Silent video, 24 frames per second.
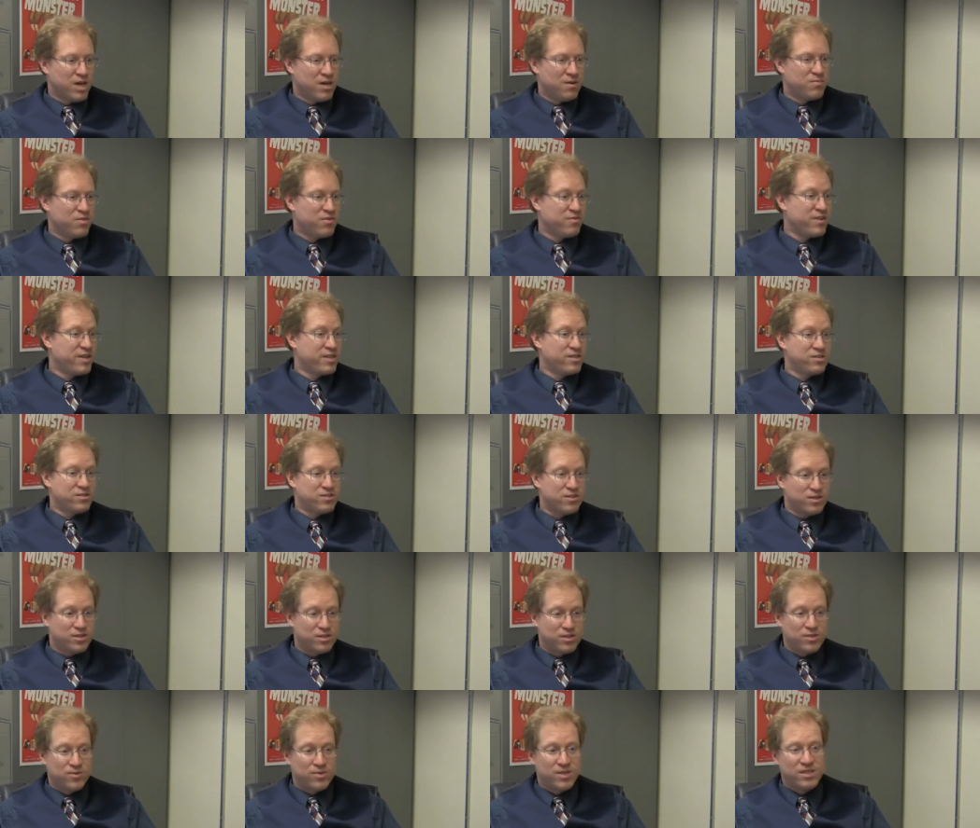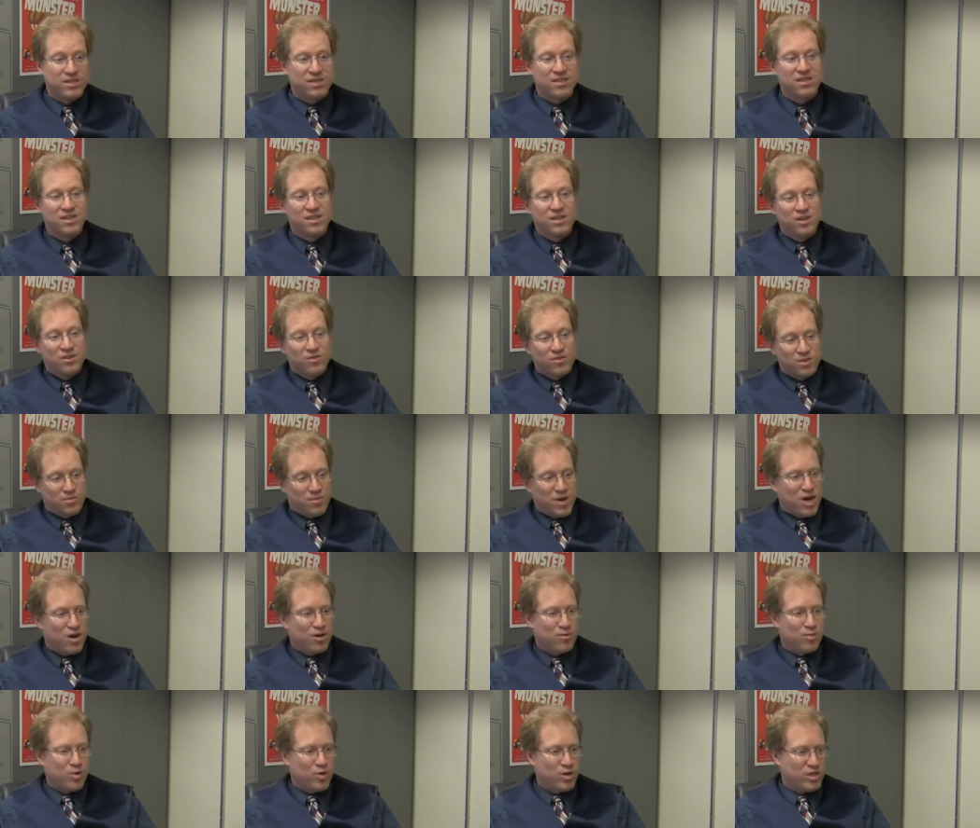professors are doing with
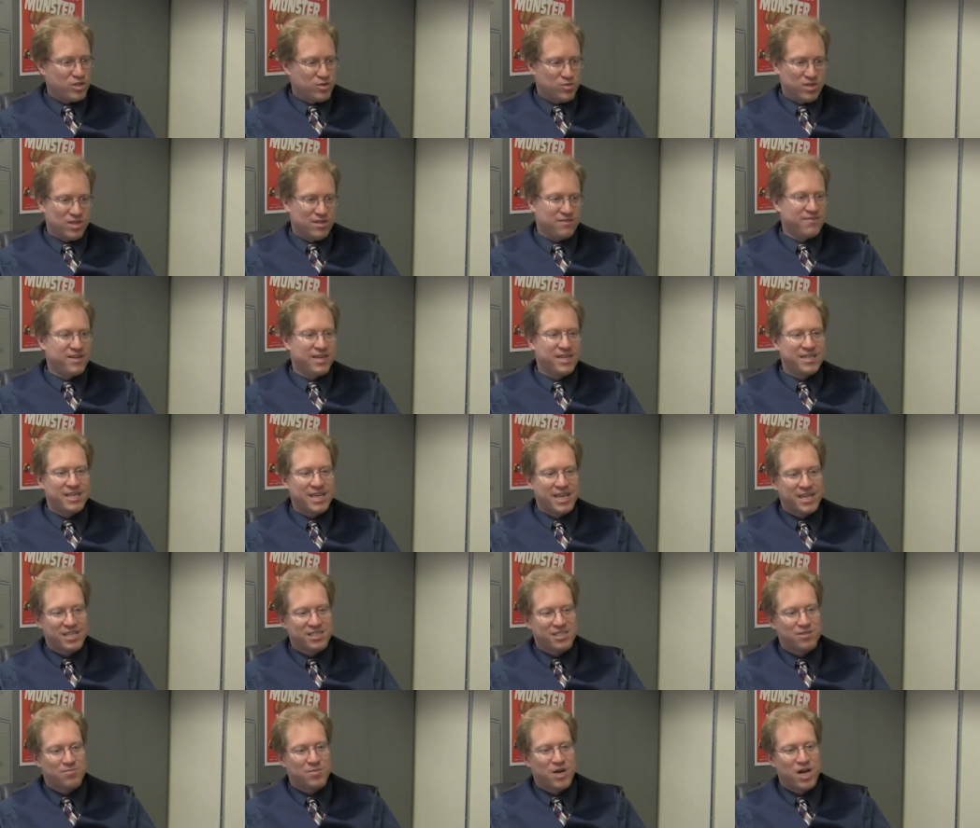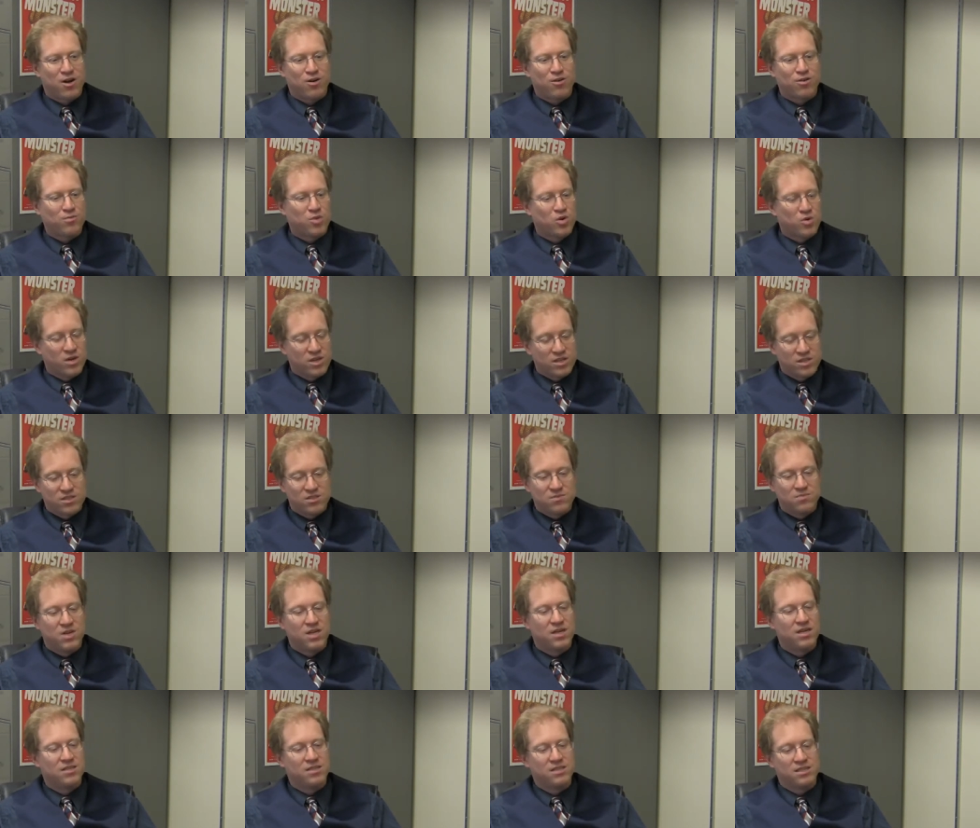PowerPoints, really fantastic PowerPoints.
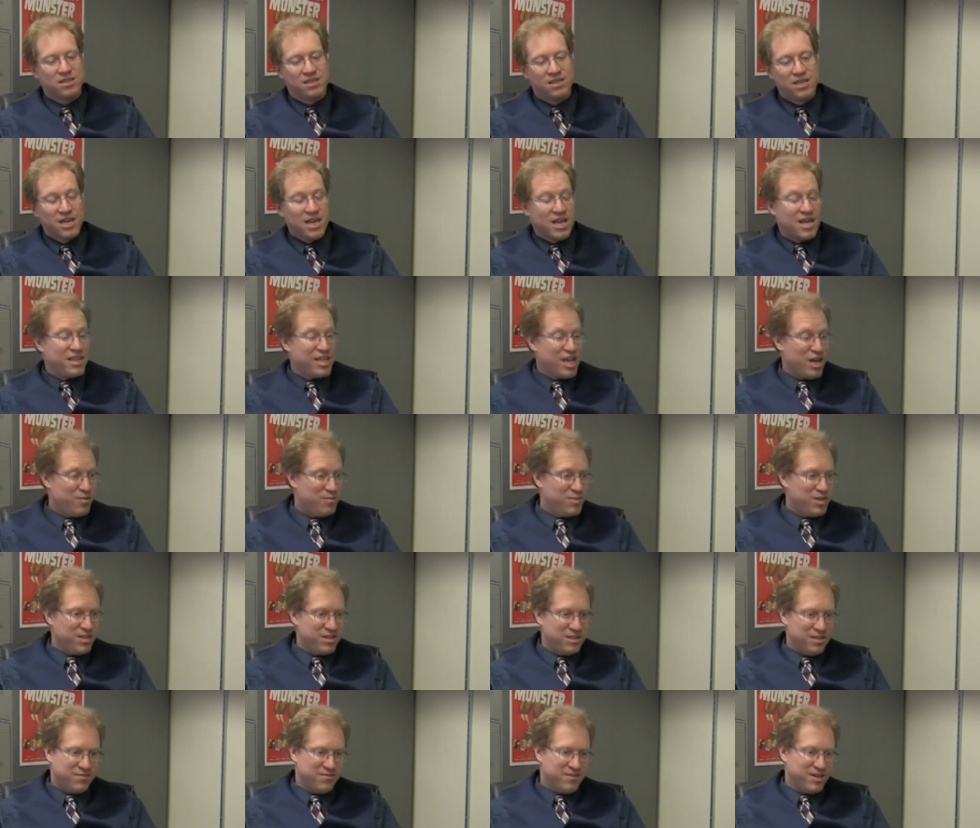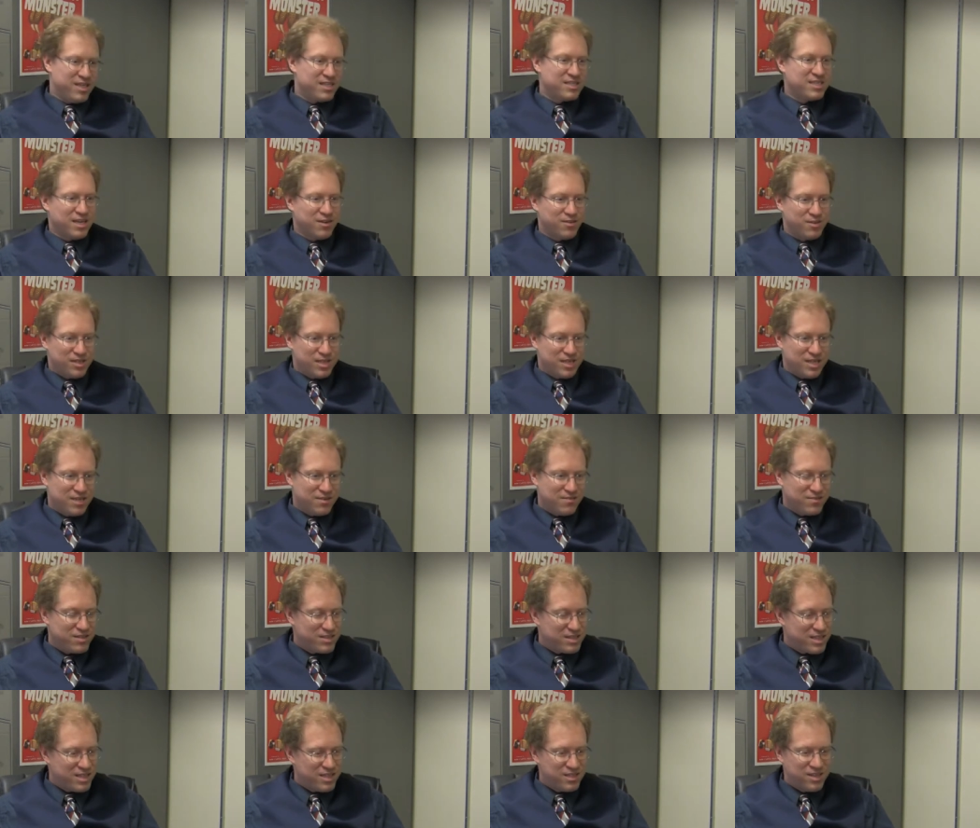But that would be the advice I would give,
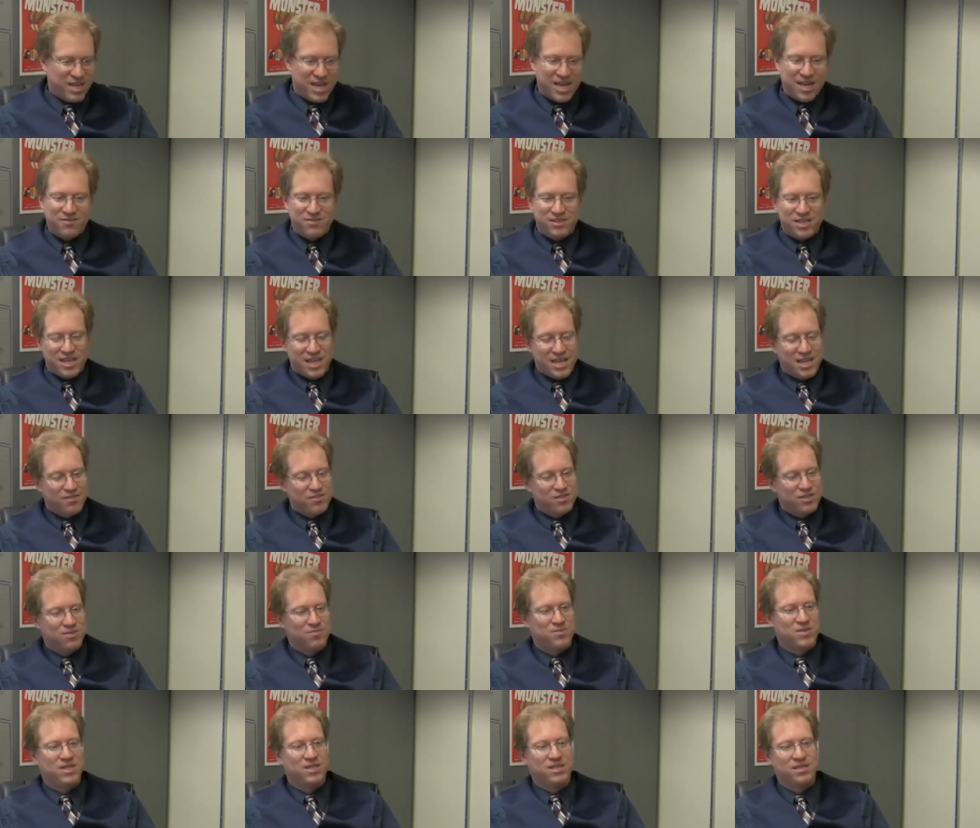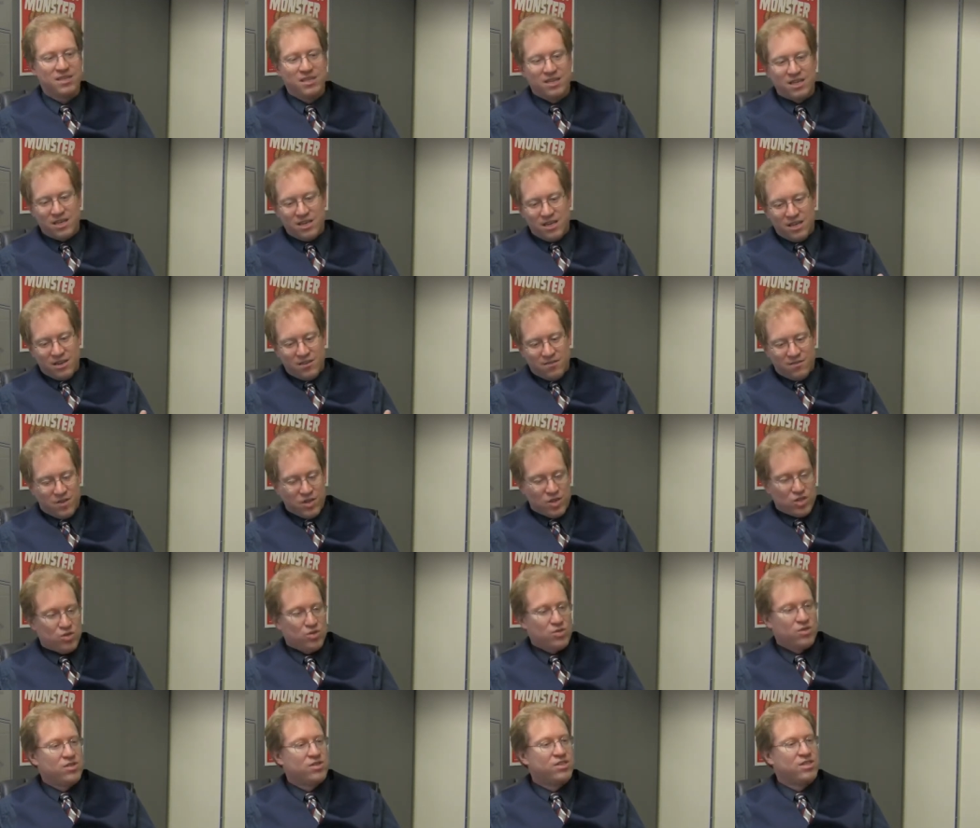is that you have to have something
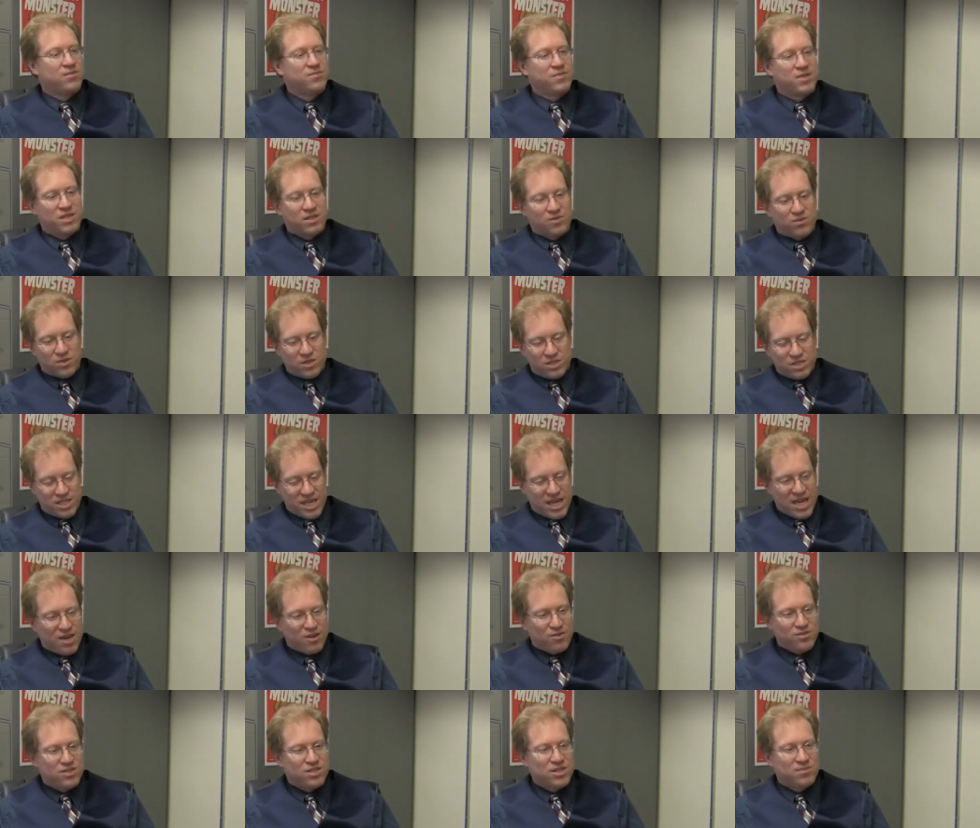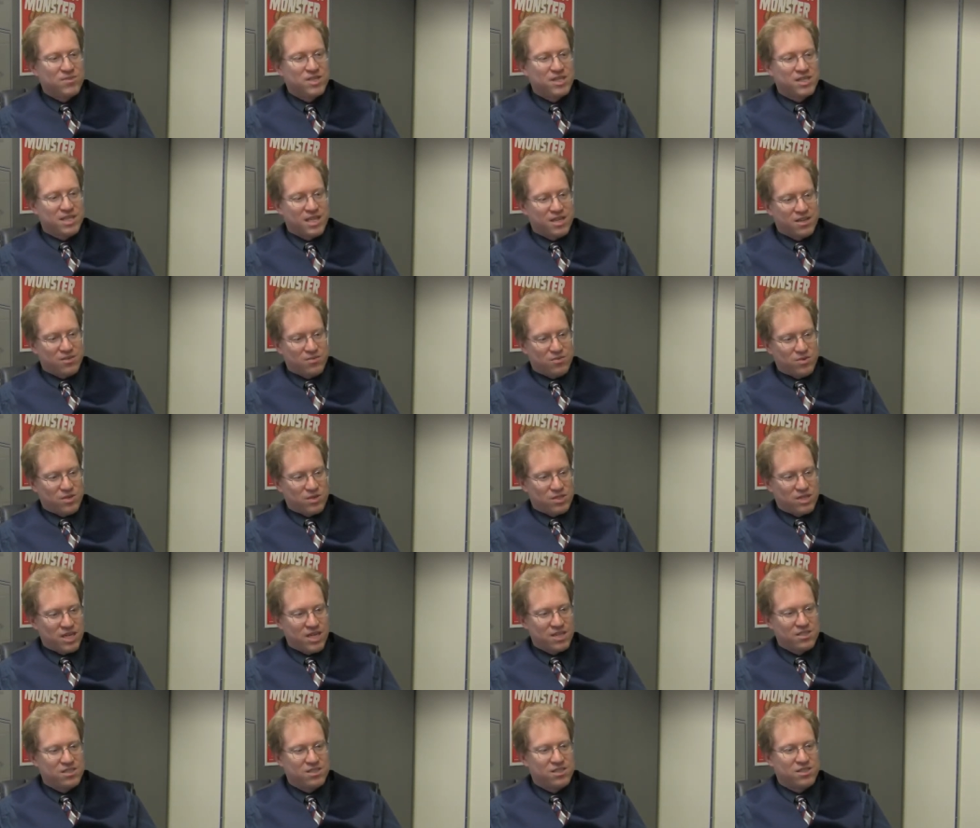visual, something with sound, something that will
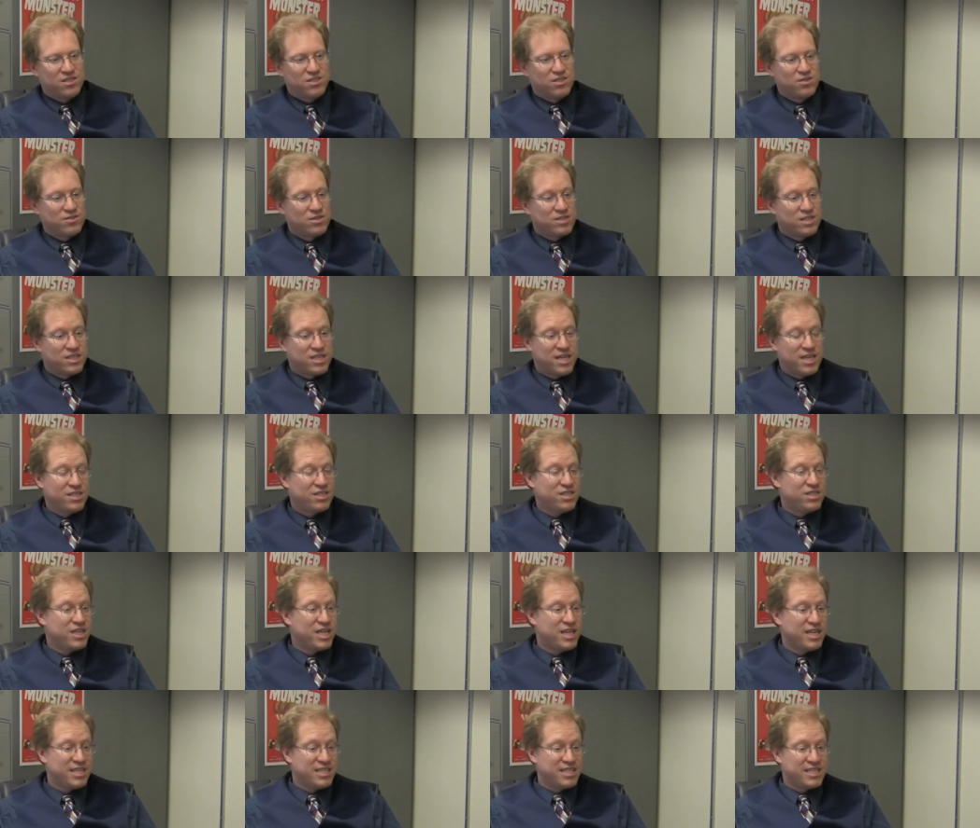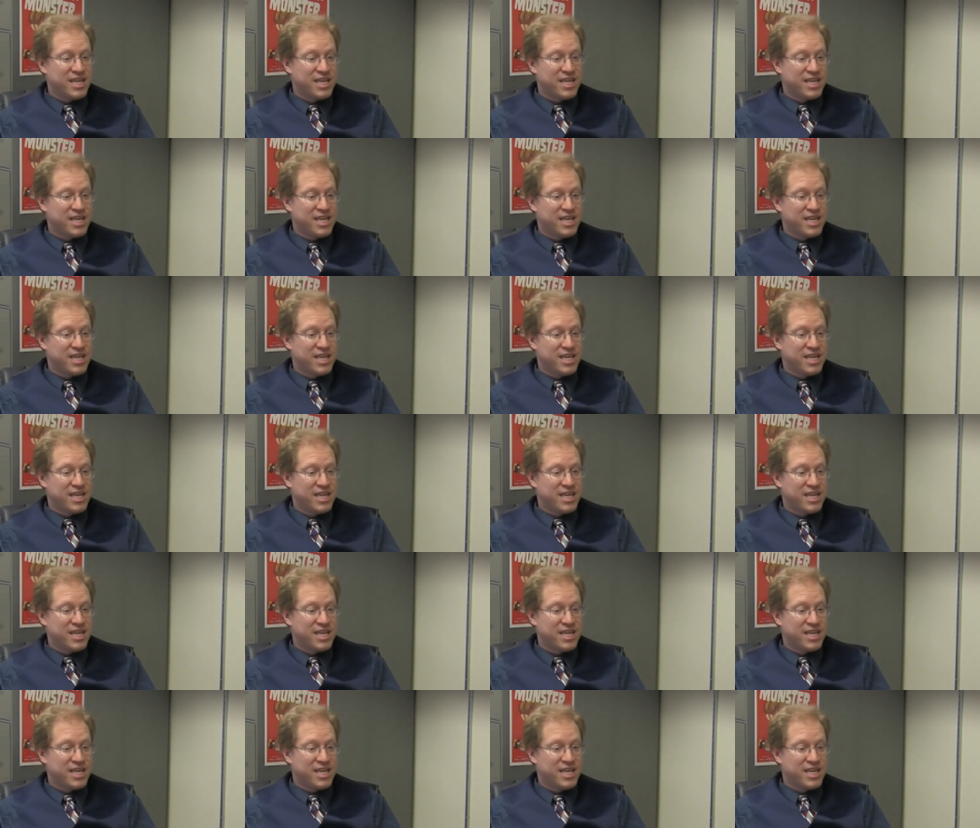catch the students' attention. And it's